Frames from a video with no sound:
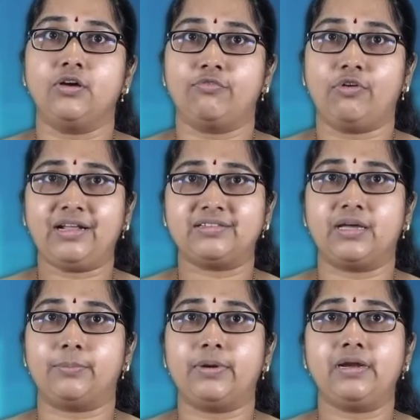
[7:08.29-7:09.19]
For
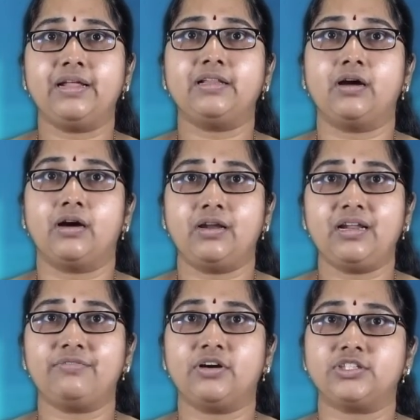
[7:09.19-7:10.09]
example, in the
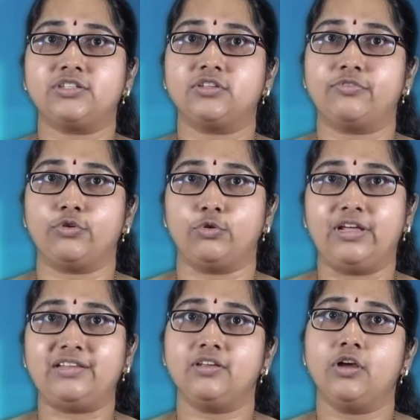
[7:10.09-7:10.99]
earlier versions of
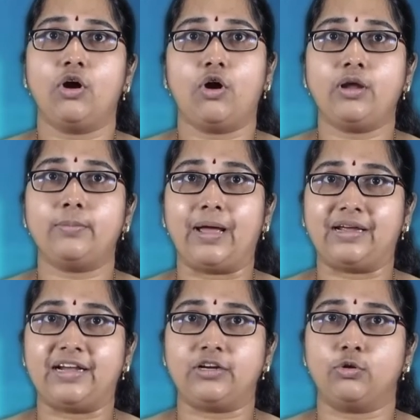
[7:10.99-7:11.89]
Unix or
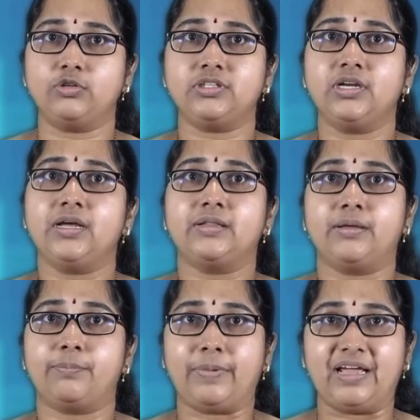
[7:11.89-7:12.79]
Macintosh,
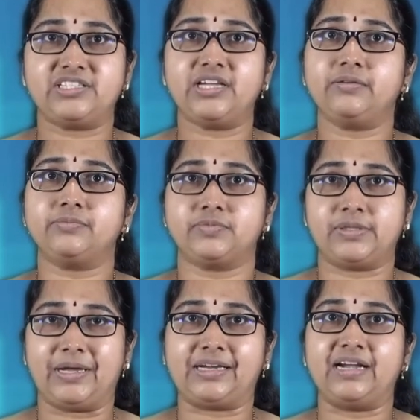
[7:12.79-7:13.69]
the paging
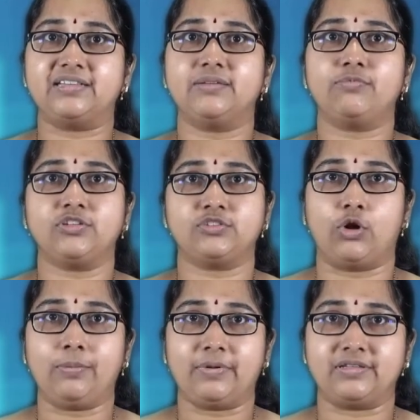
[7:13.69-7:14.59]
mechanism was
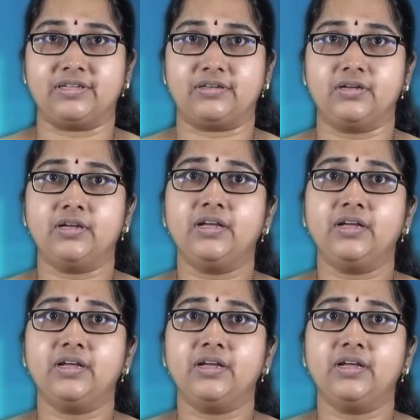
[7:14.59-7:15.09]
not present.